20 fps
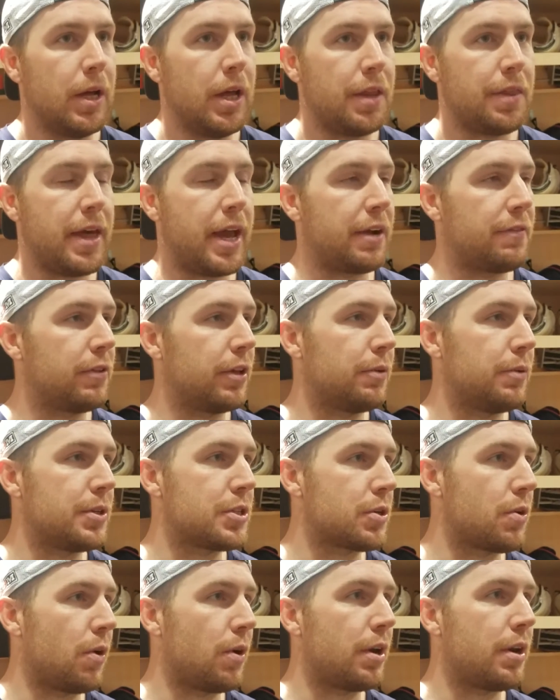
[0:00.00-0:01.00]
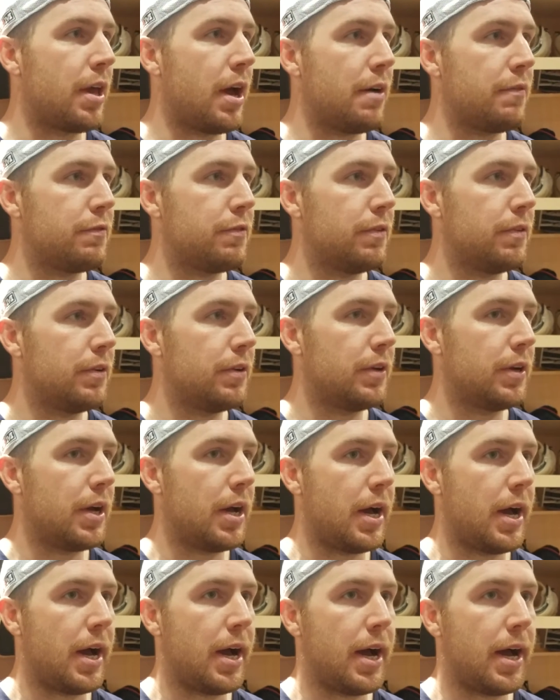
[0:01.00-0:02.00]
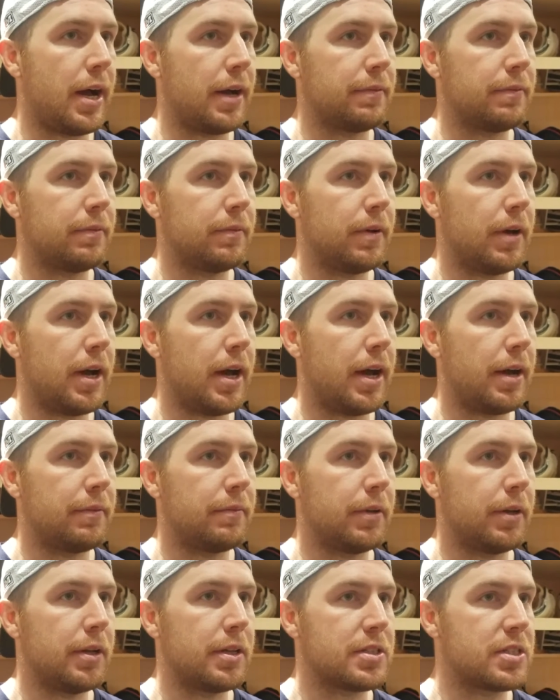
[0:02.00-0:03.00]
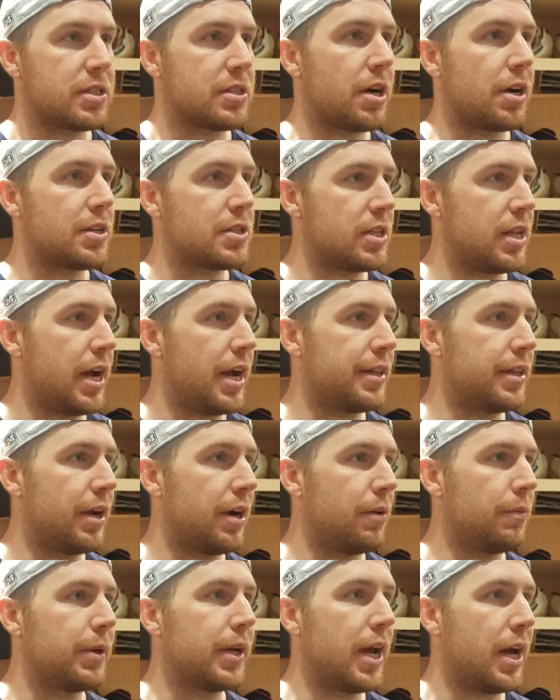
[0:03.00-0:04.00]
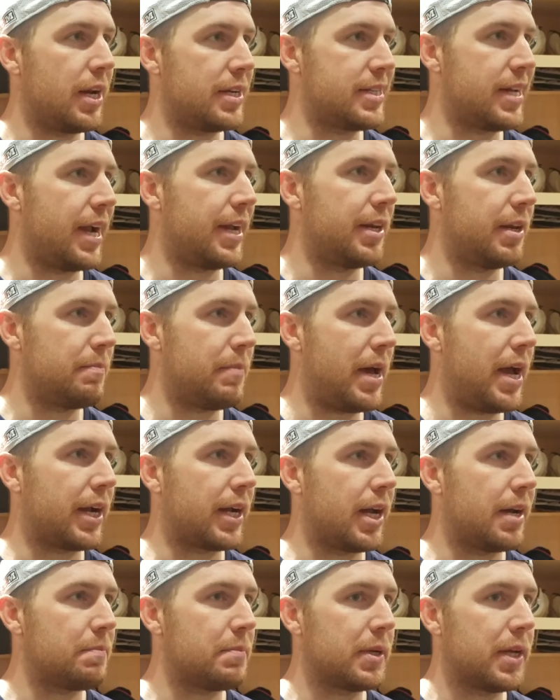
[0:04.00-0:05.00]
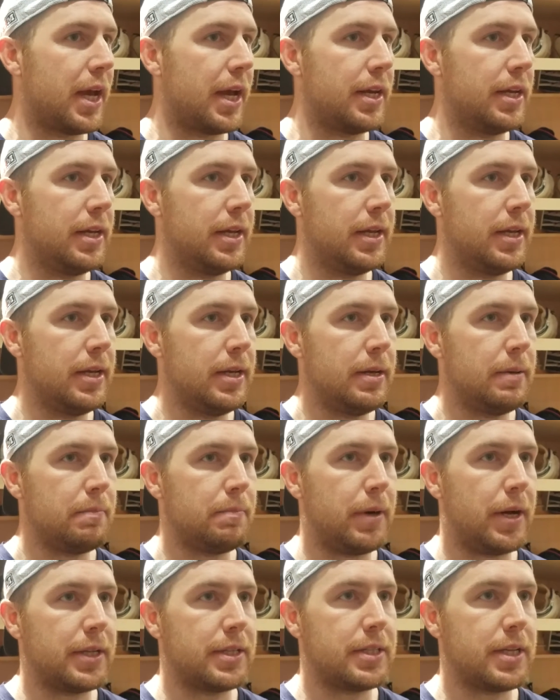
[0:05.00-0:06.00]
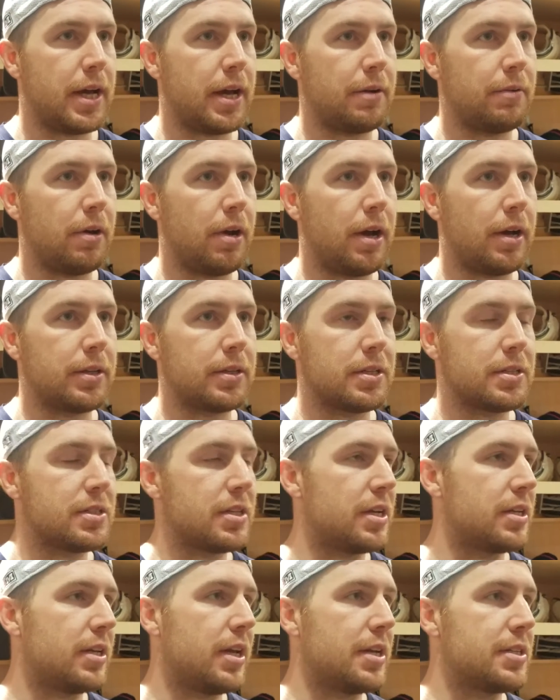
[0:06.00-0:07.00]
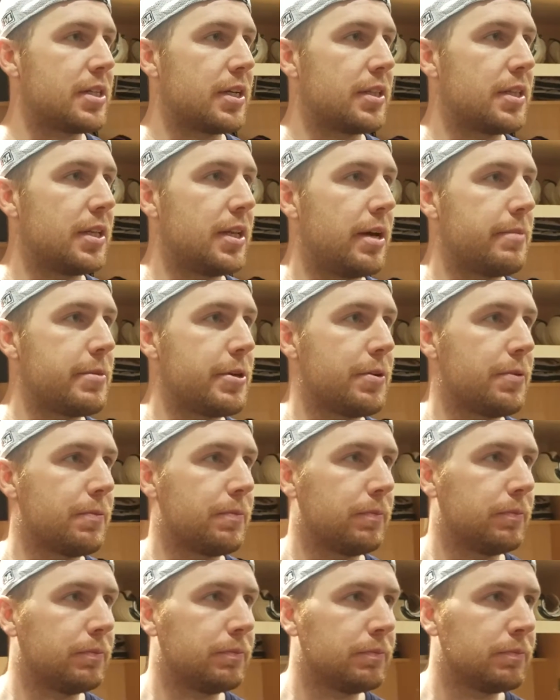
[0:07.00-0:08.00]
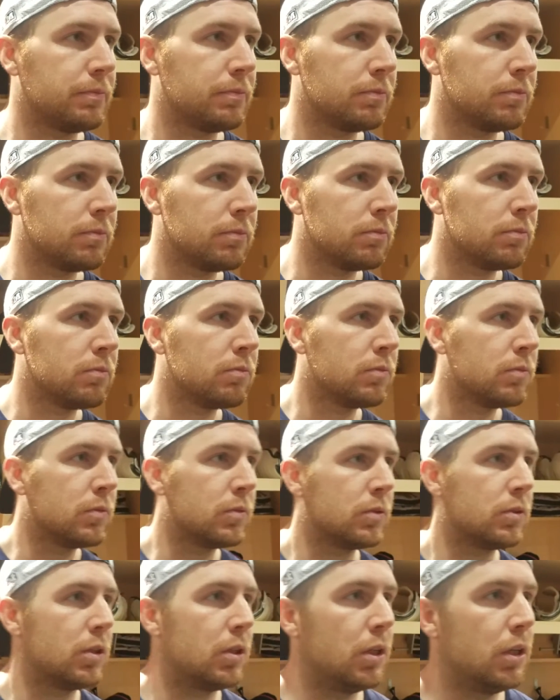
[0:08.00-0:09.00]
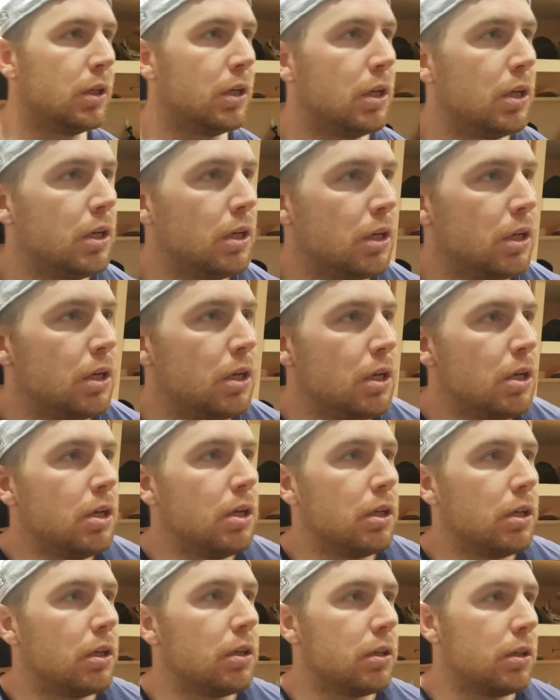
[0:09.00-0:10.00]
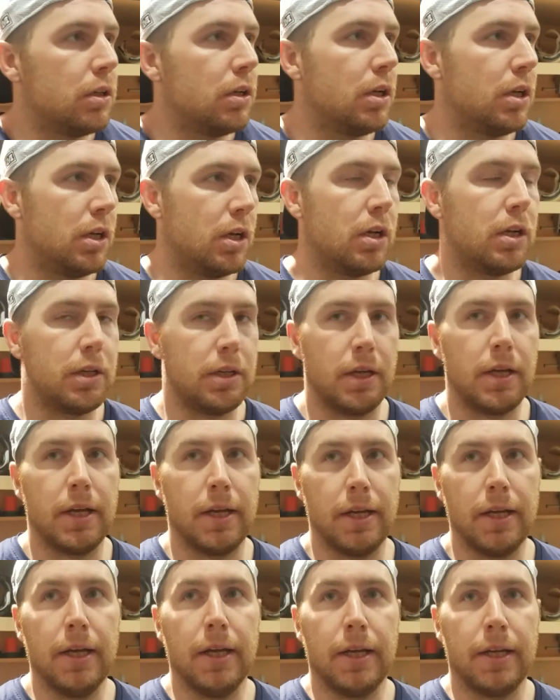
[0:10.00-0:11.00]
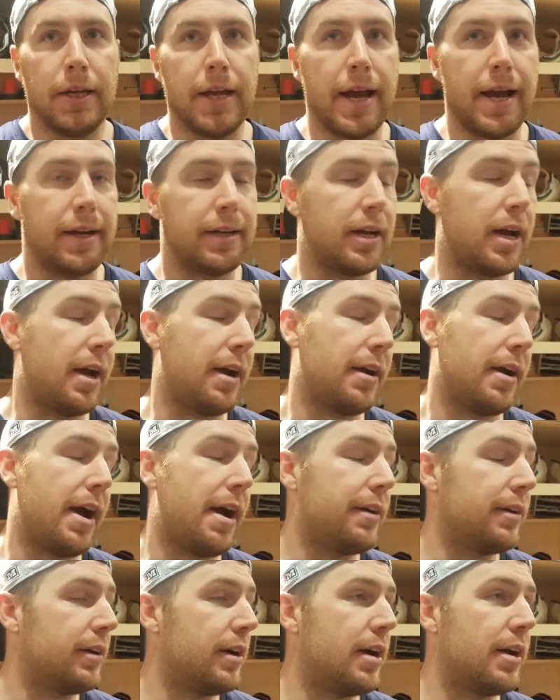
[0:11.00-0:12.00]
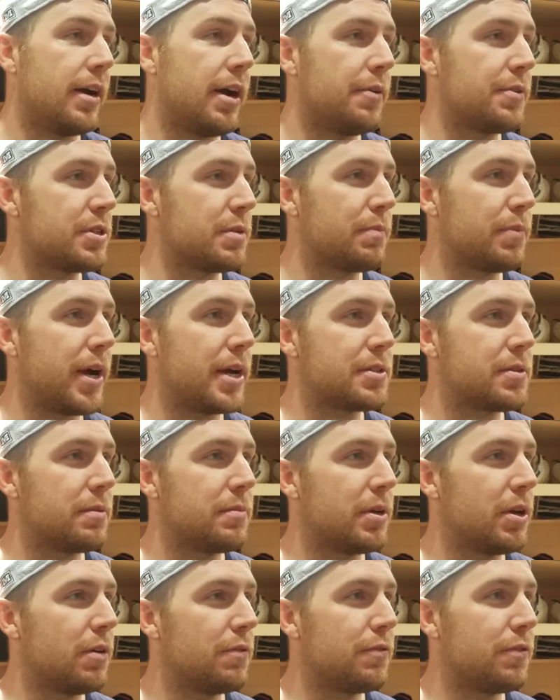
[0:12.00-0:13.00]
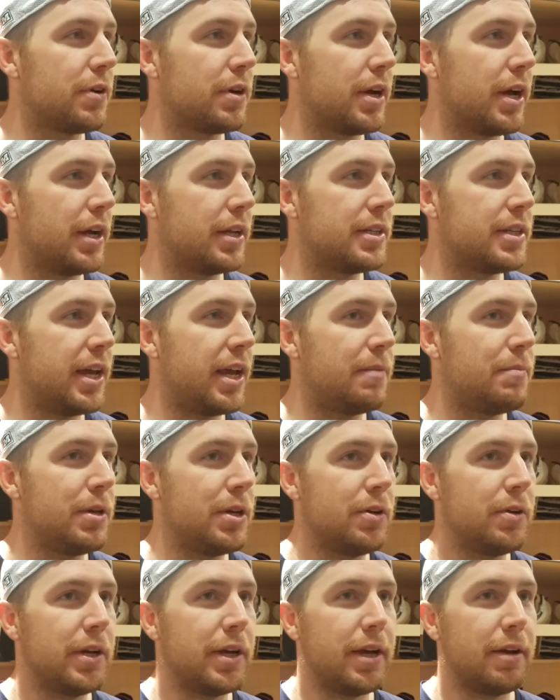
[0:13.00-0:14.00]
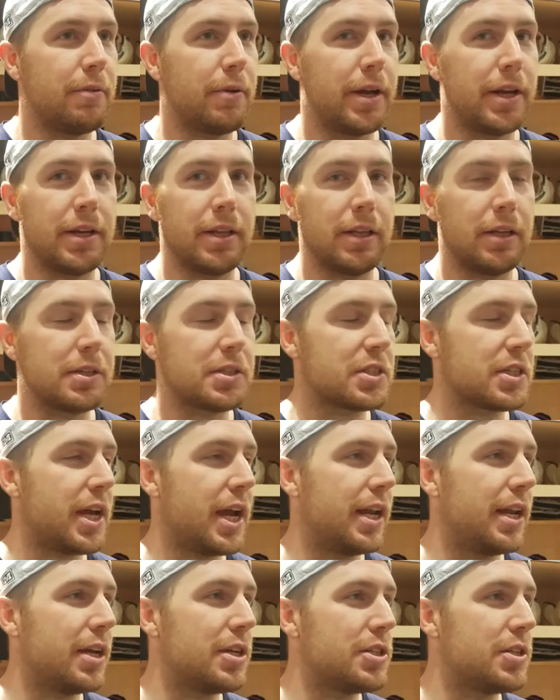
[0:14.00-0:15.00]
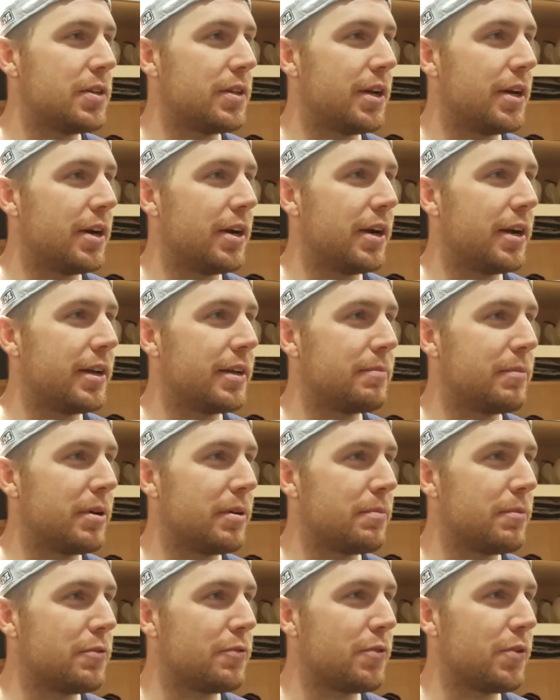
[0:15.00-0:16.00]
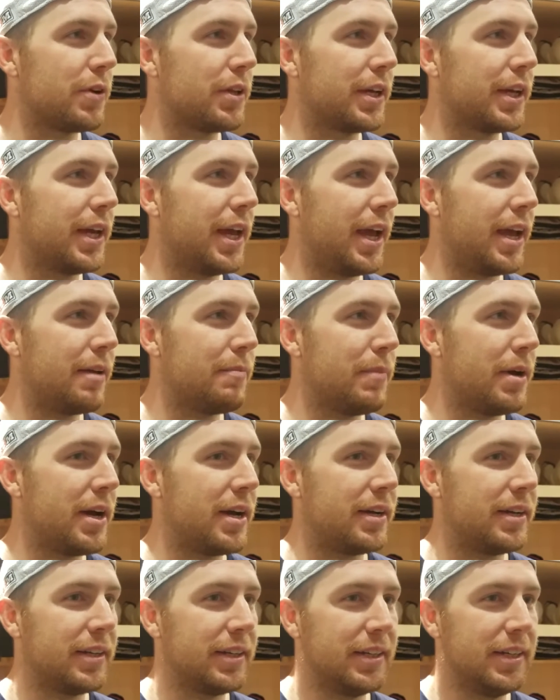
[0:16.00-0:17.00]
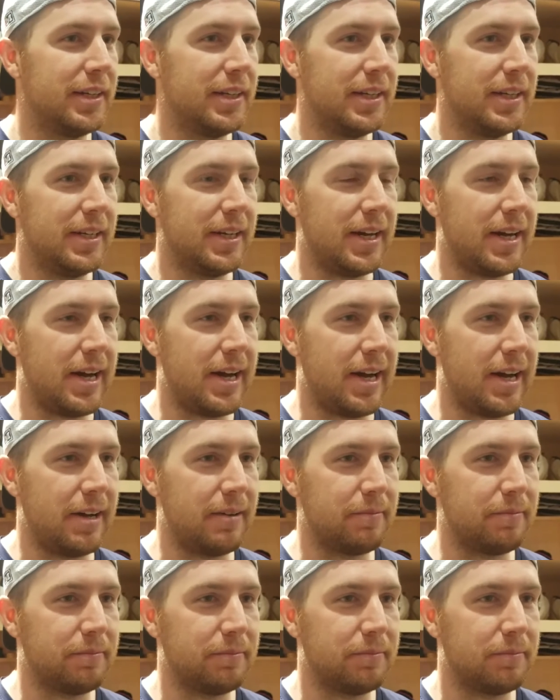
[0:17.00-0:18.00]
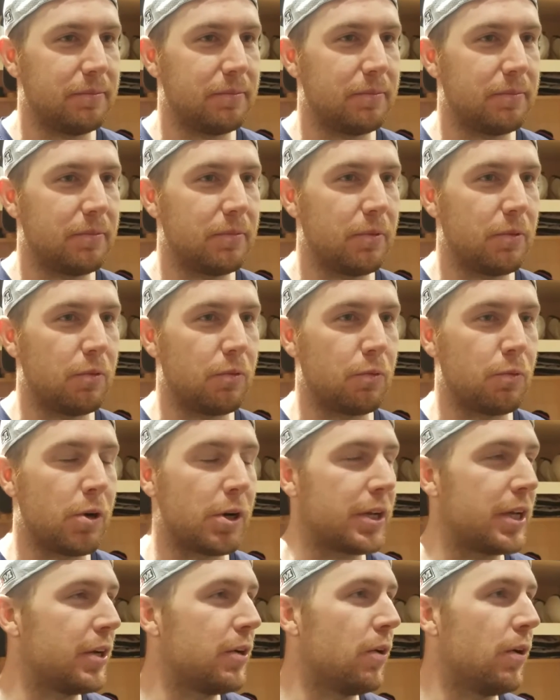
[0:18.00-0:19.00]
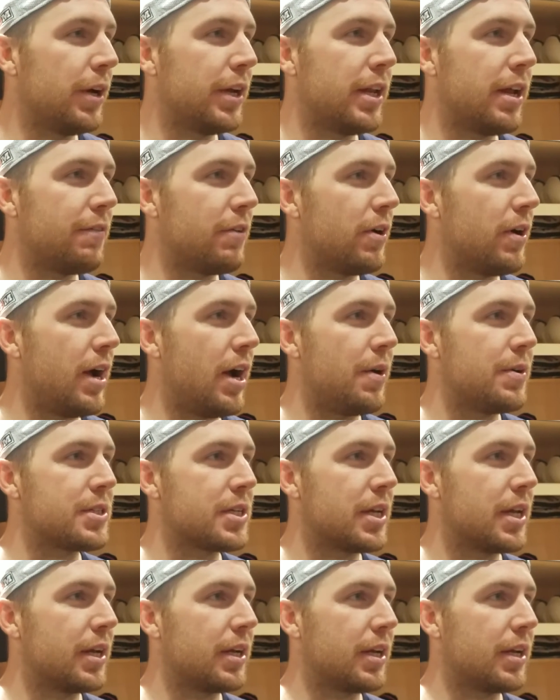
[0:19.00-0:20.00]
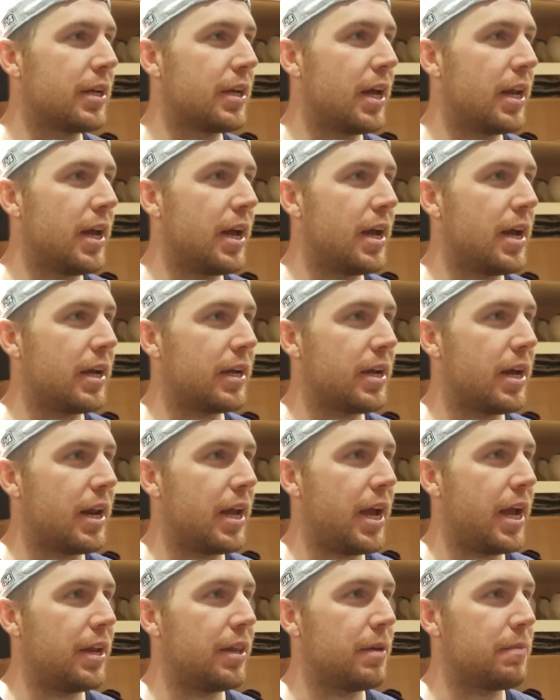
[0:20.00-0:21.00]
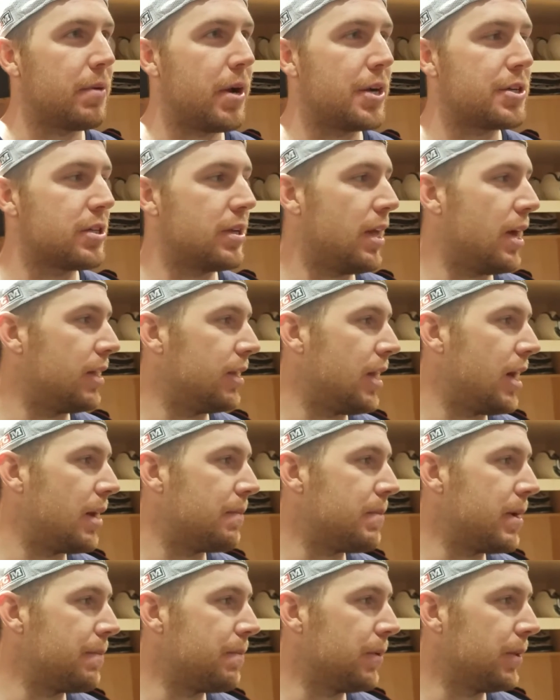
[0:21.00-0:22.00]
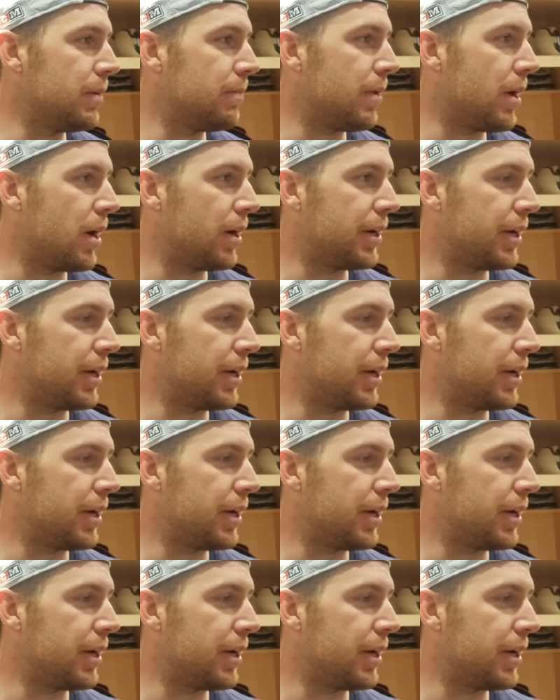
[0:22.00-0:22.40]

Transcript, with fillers: thankfully, we scored enough uh, uh, it started sliding there, and we kind of tightened it back up again. But uh, uh it's nice to get the W. Yeah, Hart stood up big in the first period because they, they had a couple of real good quality chances. Yeah, I, I, I, was impressed with him. You know, for a uh, debut, he ran into a little skate issue there, uh, but before the game. Um, rookie goalie. You never know how he's going to kind of kind of handle the pressure. A lot, lot, of people in the barn